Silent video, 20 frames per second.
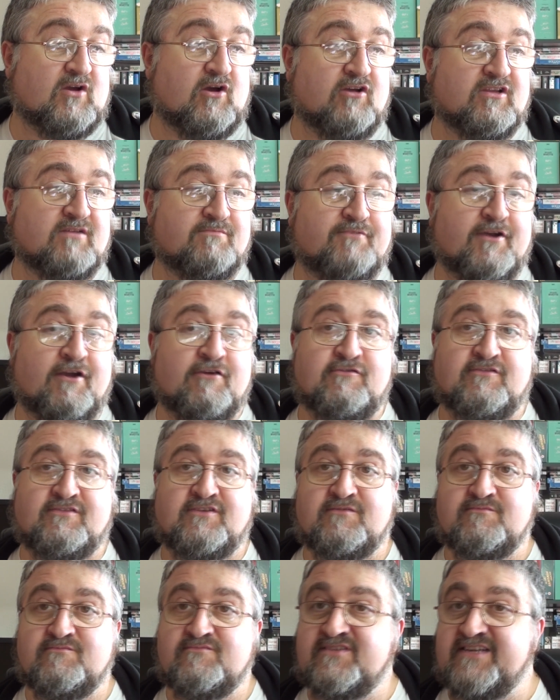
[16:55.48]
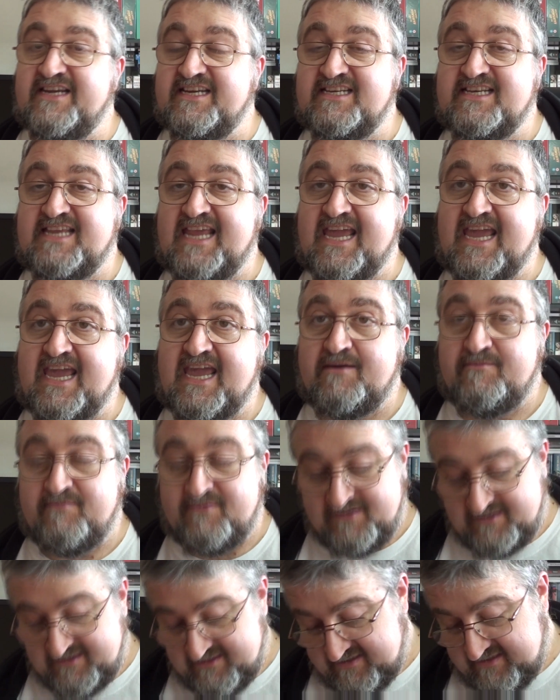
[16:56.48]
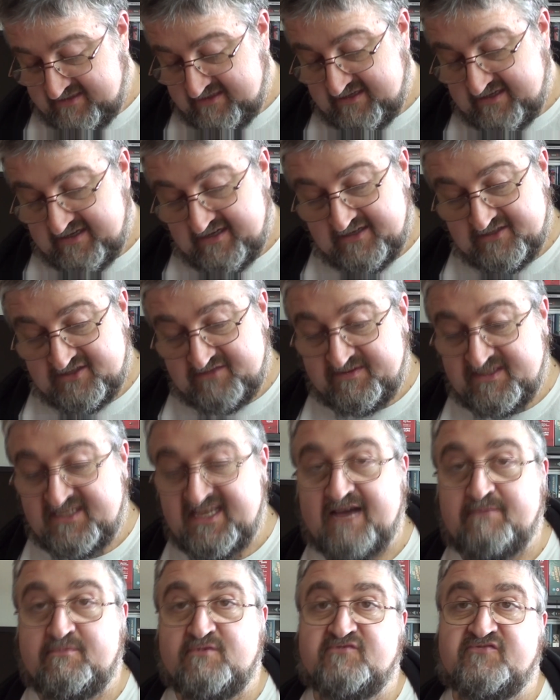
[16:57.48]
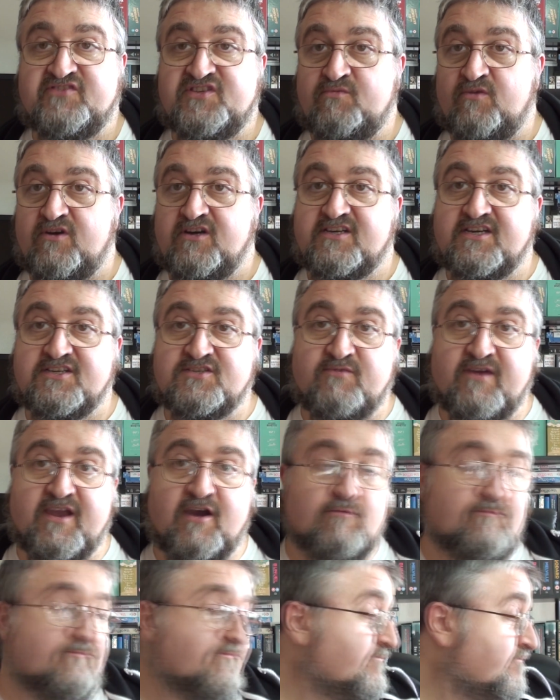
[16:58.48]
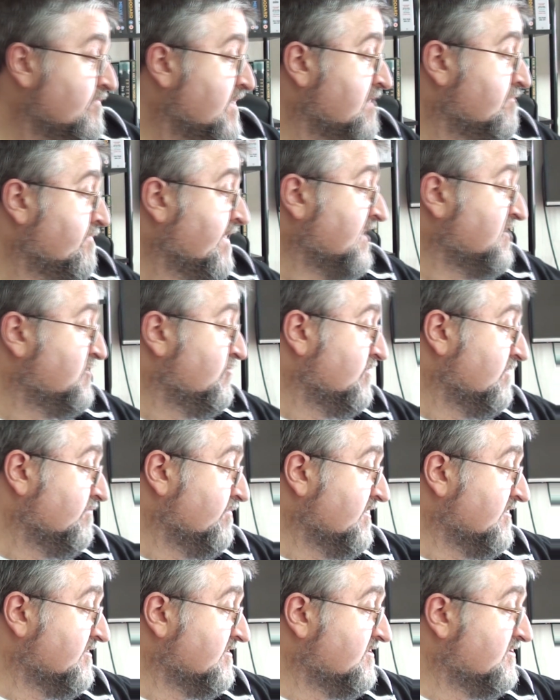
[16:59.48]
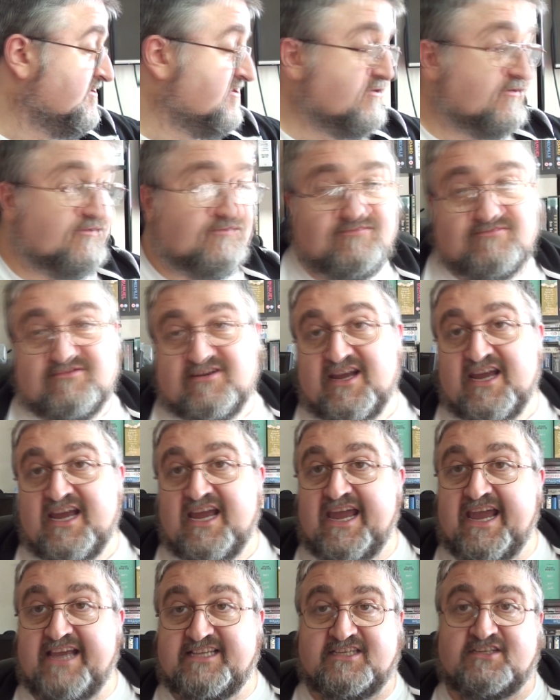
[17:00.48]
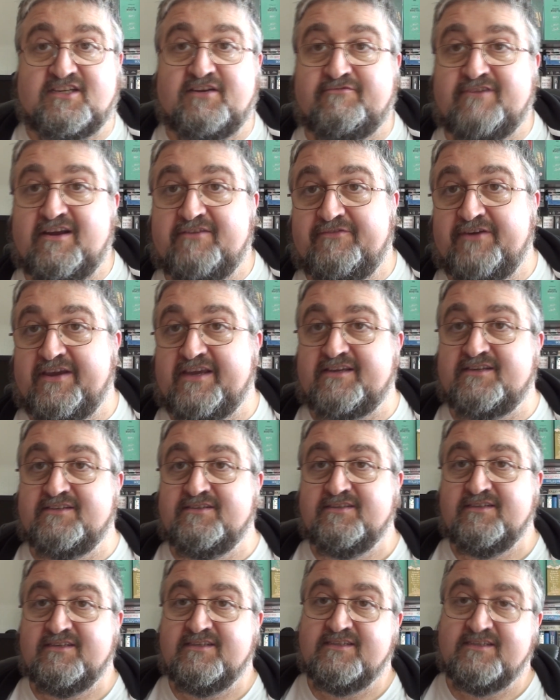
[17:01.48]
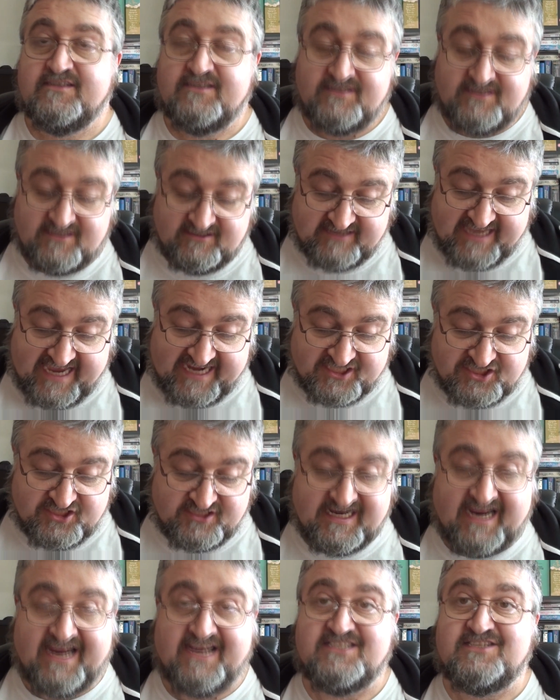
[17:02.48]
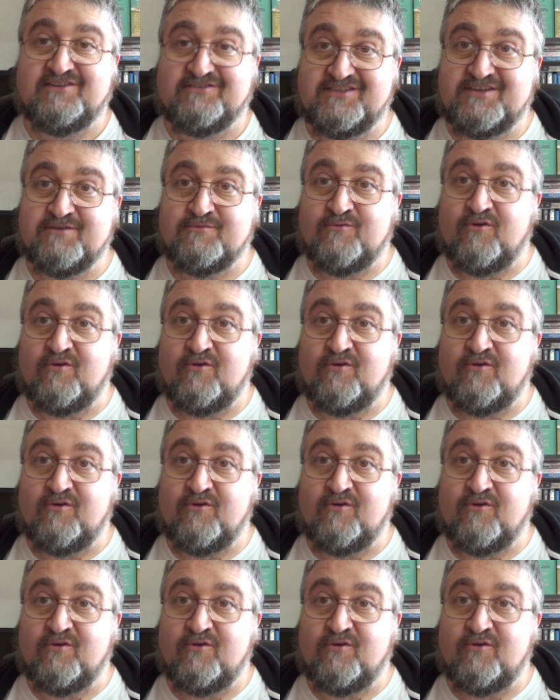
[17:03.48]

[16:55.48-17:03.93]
all about him, and some examples of his work as well, made by Soderbergh. So it's a terrific collection. I still need to